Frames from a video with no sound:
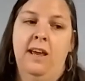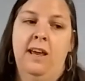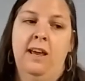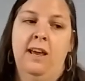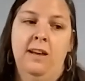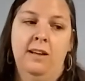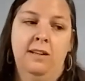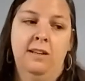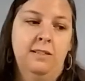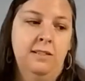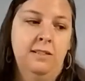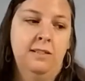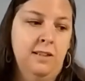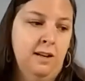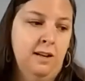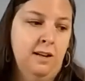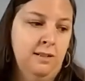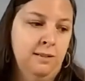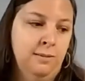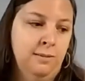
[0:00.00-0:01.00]
And
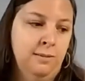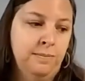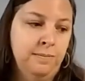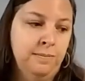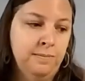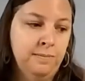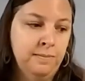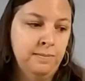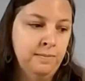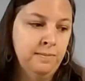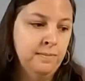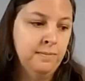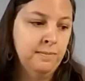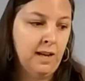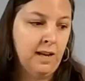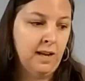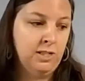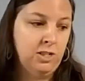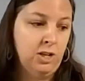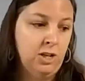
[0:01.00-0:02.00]

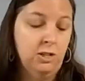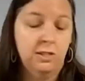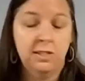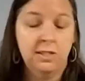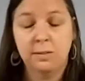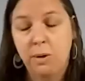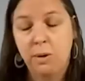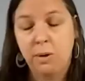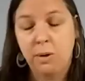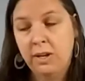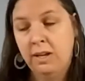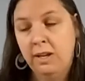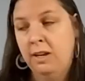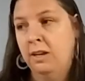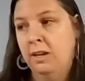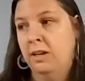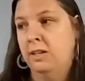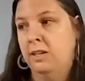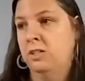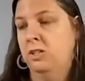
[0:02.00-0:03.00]
I started
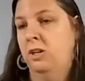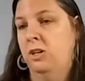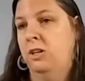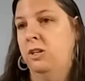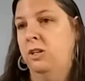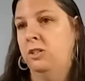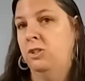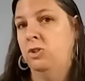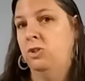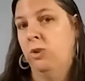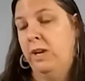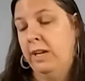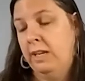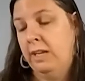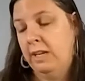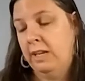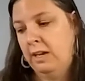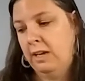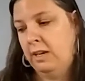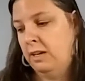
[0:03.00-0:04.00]
smoking, I started
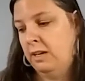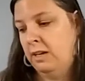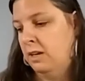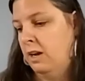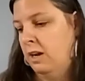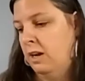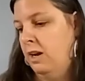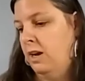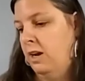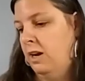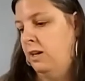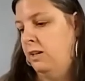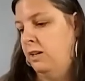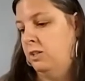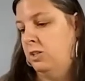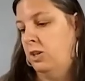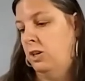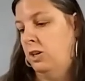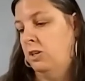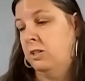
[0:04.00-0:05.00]
drinking, I
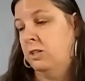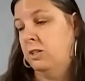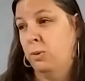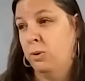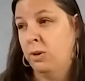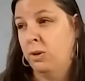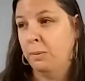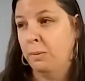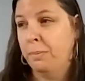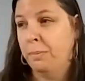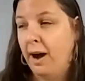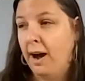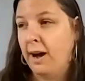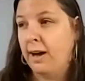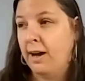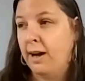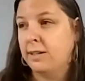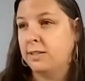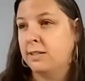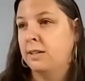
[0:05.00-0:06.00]
started smoking
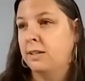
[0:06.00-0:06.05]
pot.